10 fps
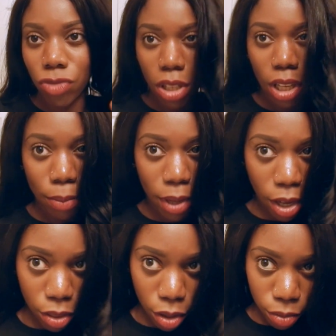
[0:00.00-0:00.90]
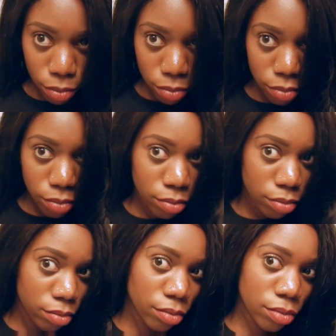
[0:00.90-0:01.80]
Y'all like my hair though?
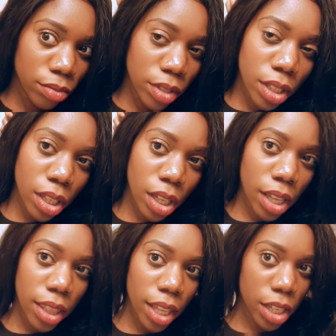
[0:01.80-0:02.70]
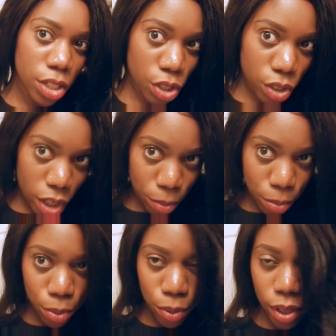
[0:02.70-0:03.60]
I think it turned
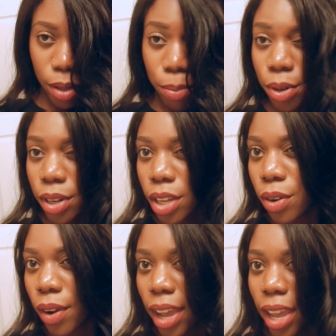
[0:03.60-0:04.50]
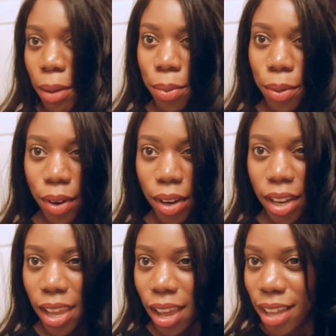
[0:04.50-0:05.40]
out pretty, pretty great.
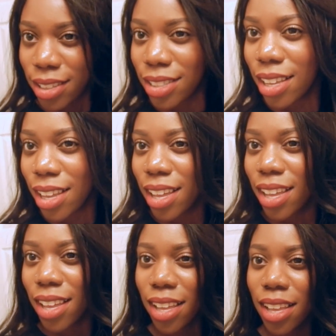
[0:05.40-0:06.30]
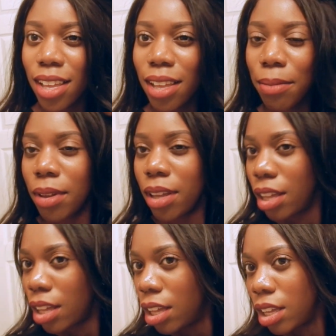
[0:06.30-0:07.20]
Pretty awesome.
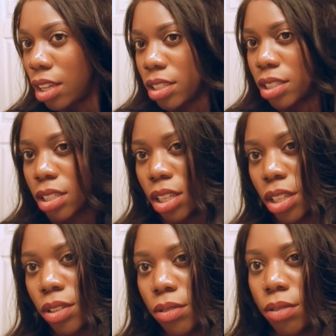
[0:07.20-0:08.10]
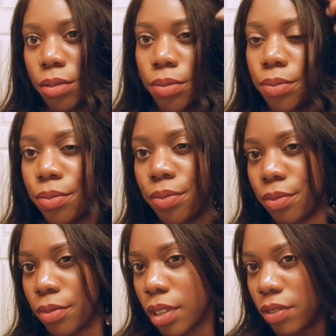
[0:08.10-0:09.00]
It's cute.
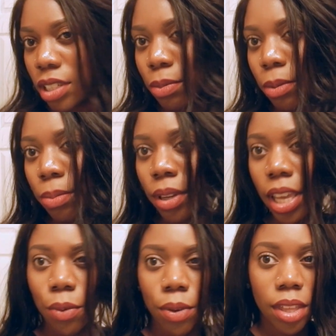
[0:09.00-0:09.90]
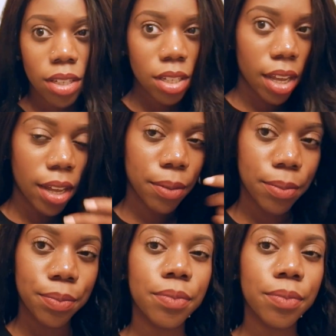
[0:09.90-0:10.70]
I've just been playing with it today.